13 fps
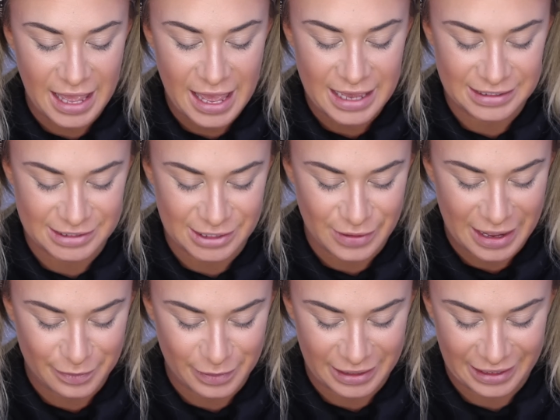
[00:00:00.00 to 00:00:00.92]
yay, so
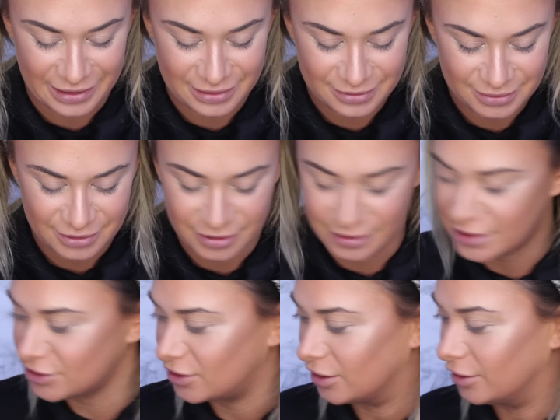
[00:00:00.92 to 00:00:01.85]
happy. Oh,
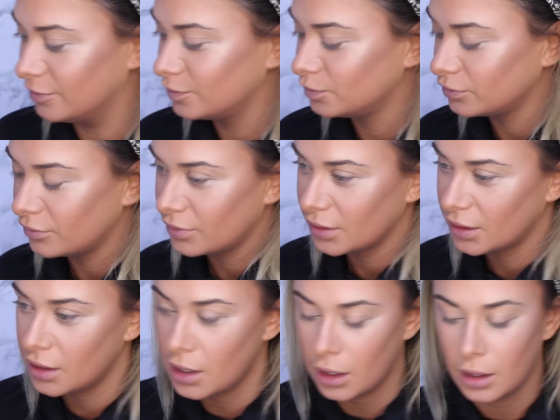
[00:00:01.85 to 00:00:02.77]
that's cute.
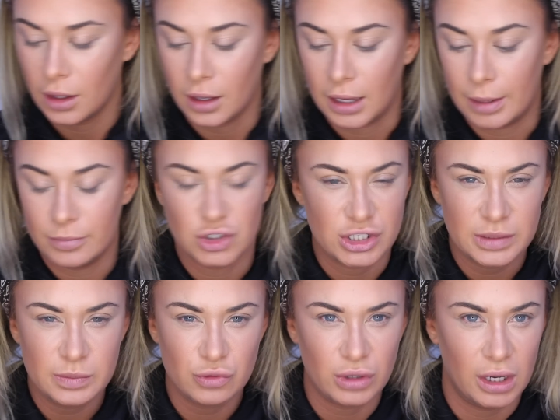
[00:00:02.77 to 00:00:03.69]
She
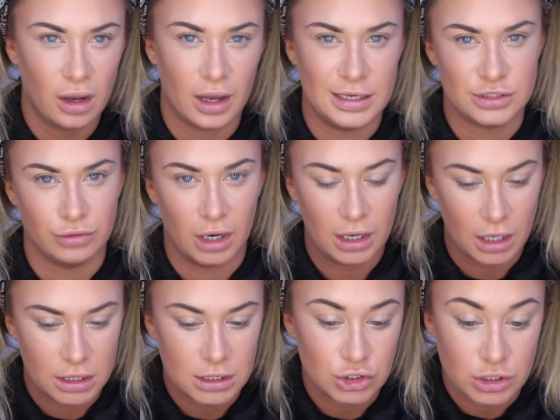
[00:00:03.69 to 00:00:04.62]
seems really nice, right?
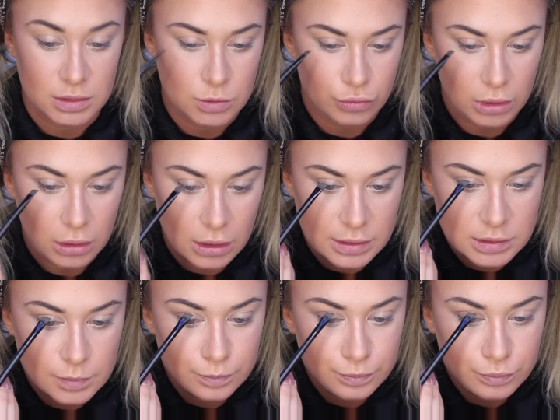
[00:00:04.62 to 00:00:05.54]
I think she seems really
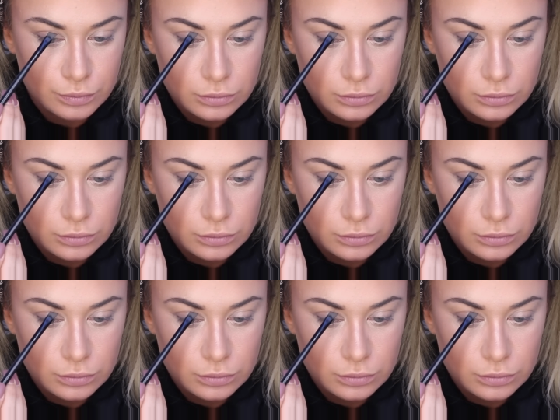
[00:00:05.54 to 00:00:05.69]
nice.